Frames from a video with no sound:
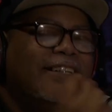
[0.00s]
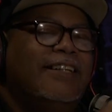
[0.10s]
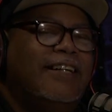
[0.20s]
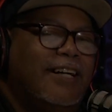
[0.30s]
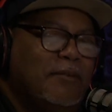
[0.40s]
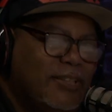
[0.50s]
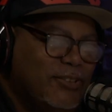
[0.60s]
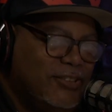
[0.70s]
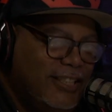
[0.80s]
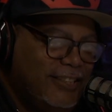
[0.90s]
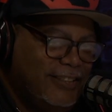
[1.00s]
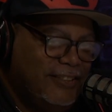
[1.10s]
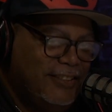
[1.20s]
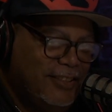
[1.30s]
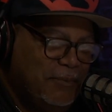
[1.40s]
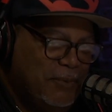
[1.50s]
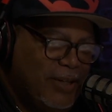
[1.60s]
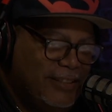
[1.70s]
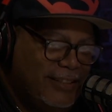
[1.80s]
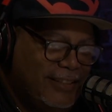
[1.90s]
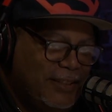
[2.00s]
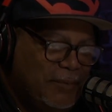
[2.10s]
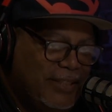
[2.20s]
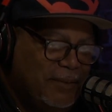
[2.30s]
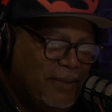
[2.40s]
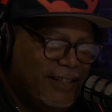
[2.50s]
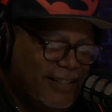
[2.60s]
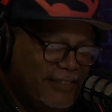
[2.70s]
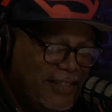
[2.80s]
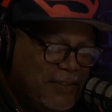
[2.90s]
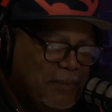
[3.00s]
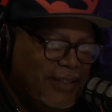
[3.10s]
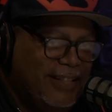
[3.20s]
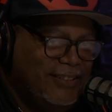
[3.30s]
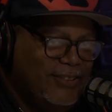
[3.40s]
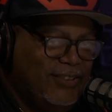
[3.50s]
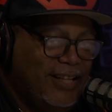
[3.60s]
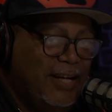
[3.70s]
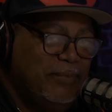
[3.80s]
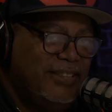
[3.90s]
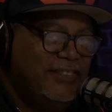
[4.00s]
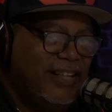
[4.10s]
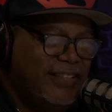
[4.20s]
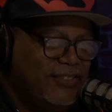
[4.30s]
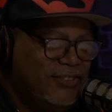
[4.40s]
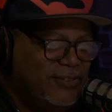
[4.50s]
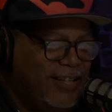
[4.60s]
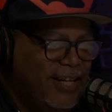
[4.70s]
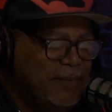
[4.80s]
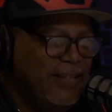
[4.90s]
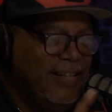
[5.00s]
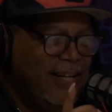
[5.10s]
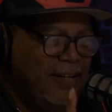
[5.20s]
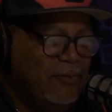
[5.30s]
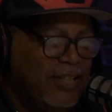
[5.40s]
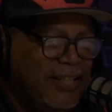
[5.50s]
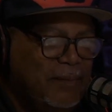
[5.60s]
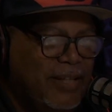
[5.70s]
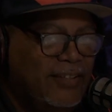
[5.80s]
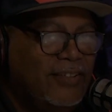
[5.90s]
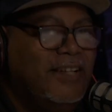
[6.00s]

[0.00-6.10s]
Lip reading: I'm your host, Chase Johnson. You've been watching the Community Podcast here on Big Condo Online. Please like and subscribe and ring the bell.